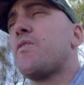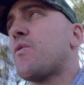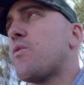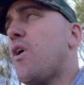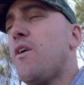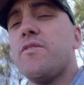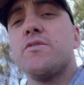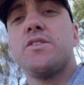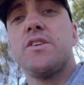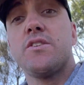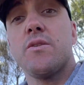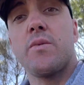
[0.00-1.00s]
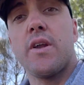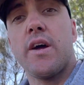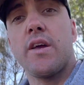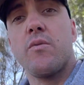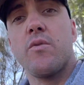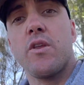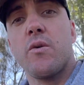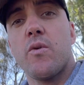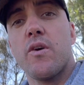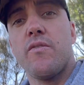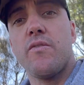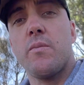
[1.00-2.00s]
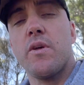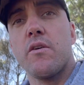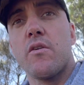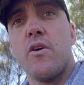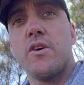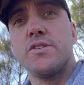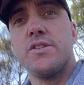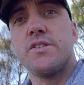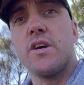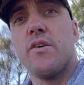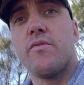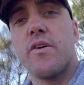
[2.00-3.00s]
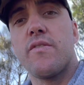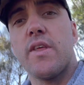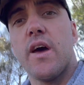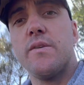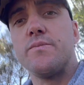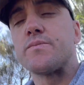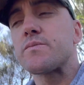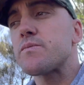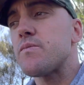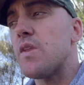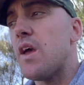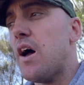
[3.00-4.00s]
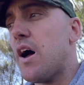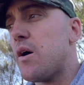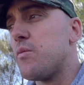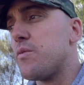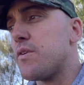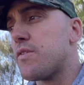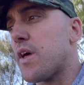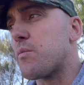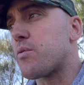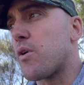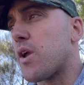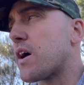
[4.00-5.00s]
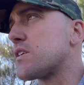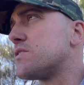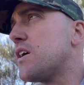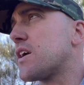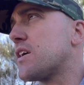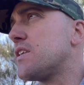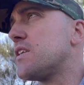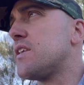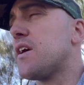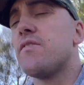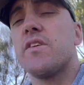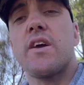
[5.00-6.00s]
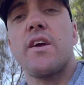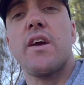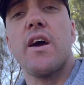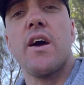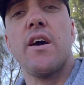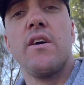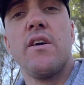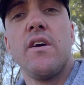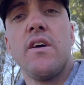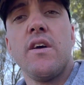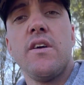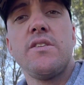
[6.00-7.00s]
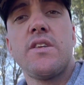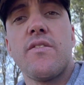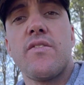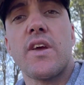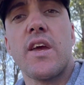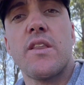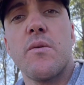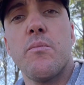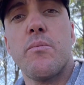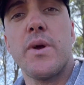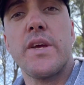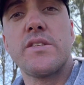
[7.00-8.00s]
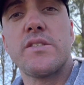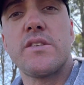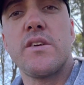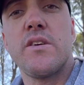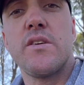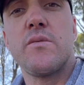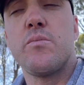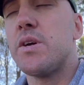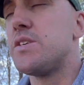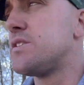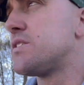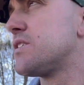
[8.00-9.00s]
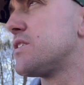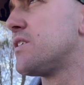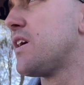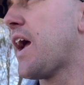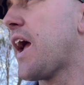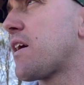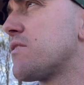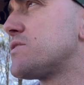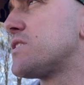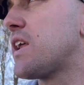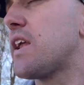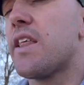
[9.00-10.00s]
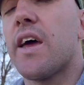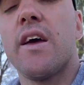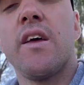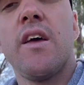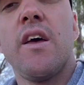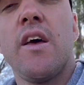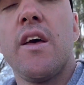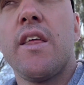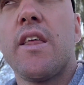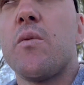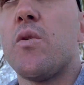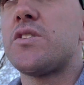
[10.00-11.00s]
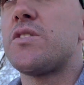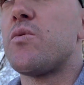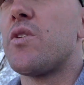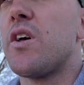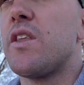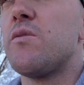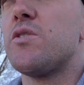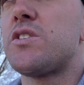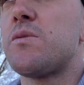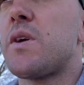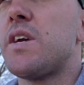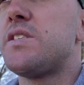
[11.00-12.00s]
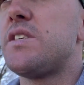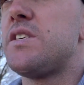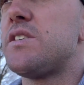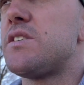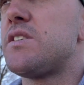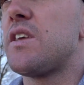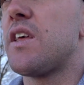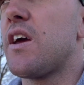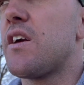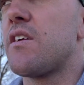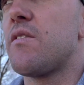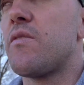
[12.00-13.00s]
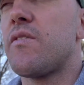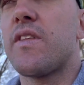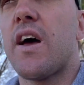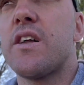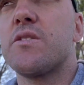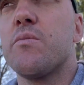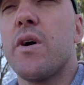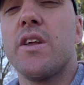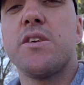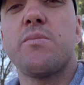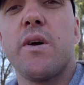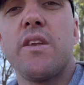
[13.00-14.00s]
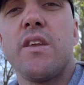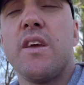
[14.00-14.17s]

a rifle system. You know, you really want to familiarise yourself with that product, so you can definitely get the best accuracy out of that. There was some consistency there with the 100 meters, but